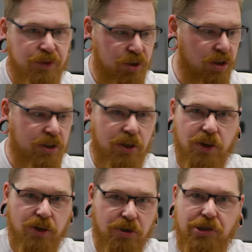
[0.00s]
sort of
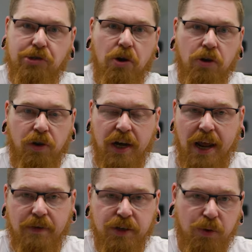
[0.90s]
turns stronger in
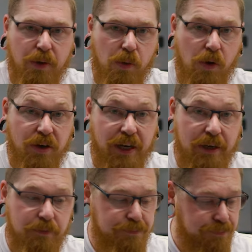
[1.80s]
areas where we want it.